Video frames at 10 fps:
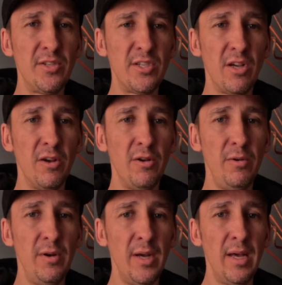
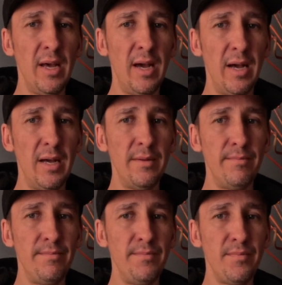So
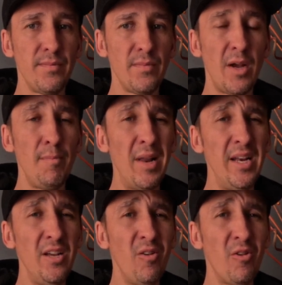I'm
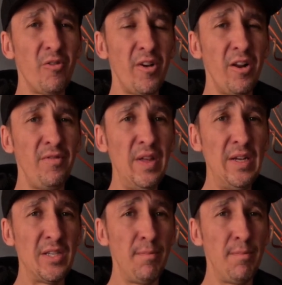planning a lot of other things.